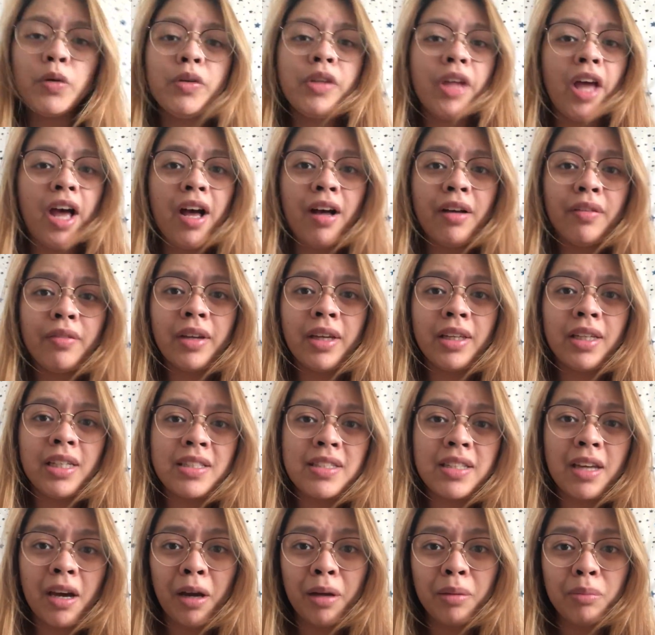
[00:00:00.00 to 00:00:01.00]
don't have
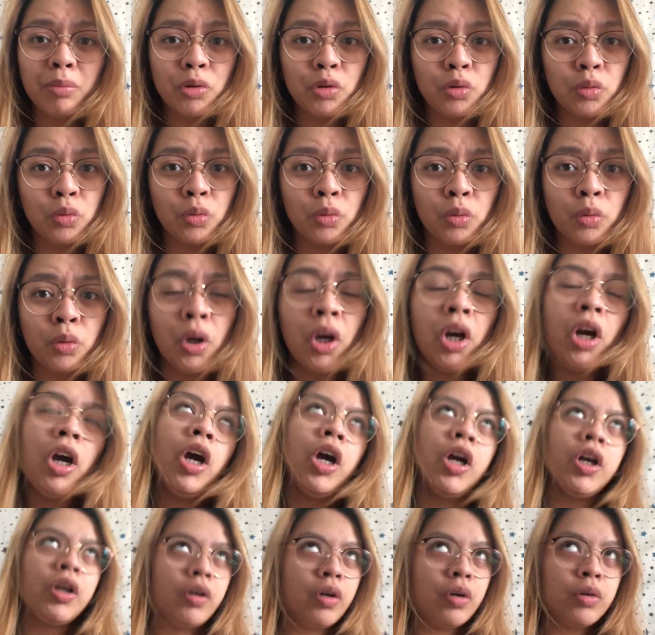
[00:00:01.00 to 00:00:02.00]
any time
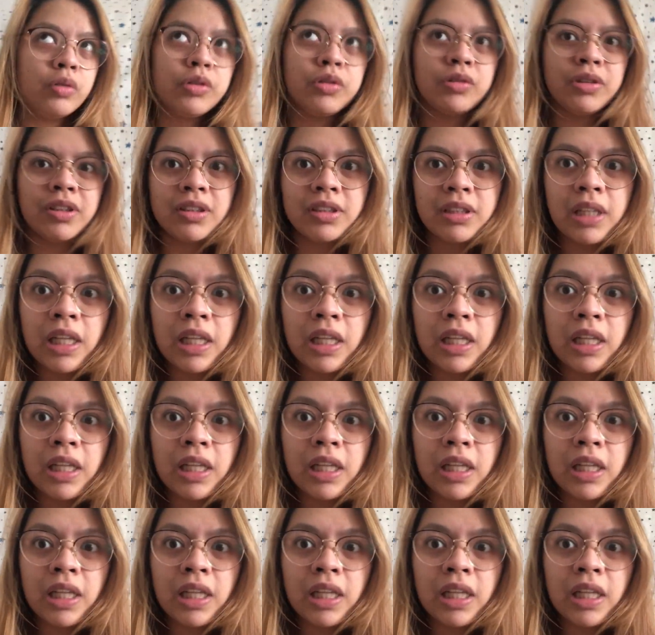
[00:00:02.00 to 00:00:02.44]
to go to the